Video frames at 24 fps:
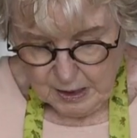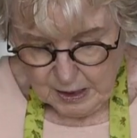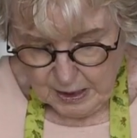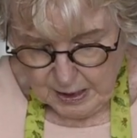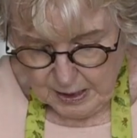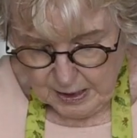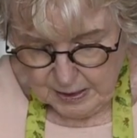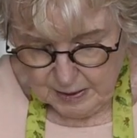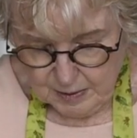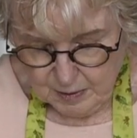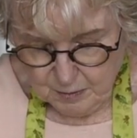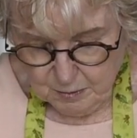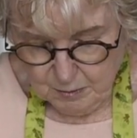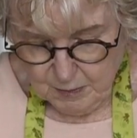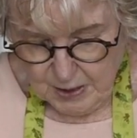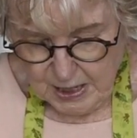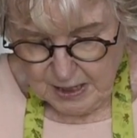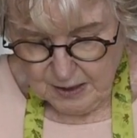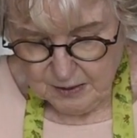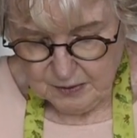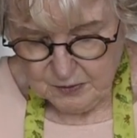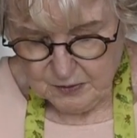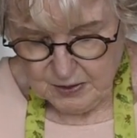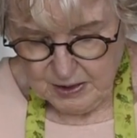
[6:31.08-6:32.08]
and it
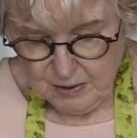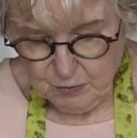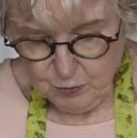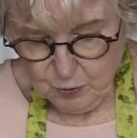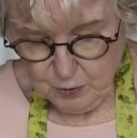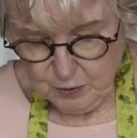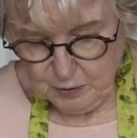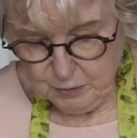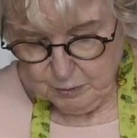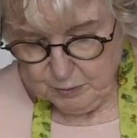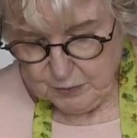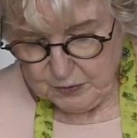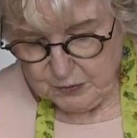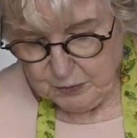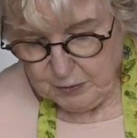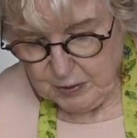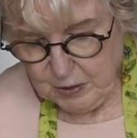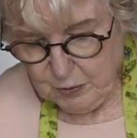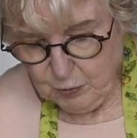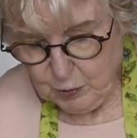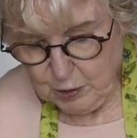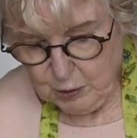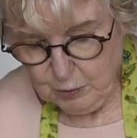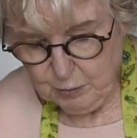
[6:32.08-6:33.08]

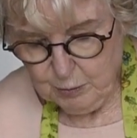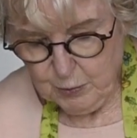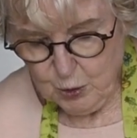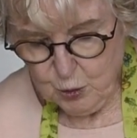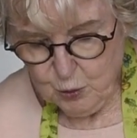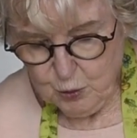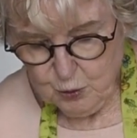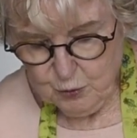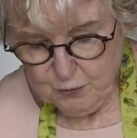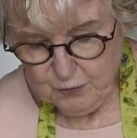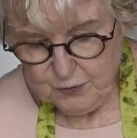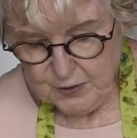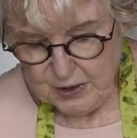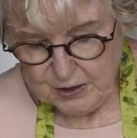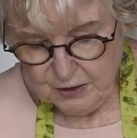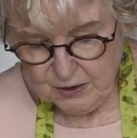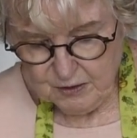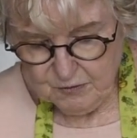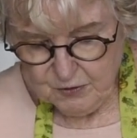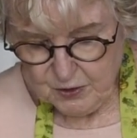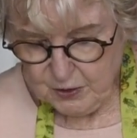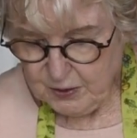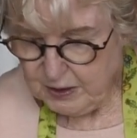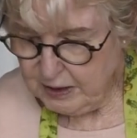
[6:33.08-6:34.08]
will move
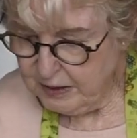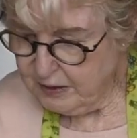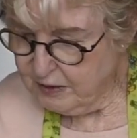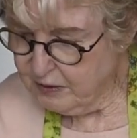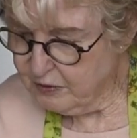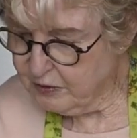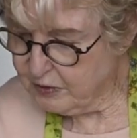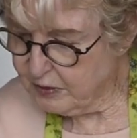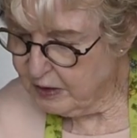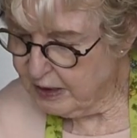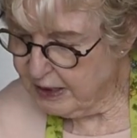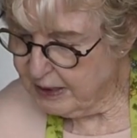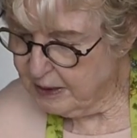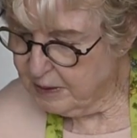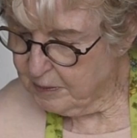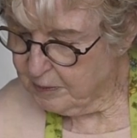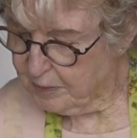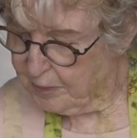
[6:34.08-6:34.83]
very, very easily.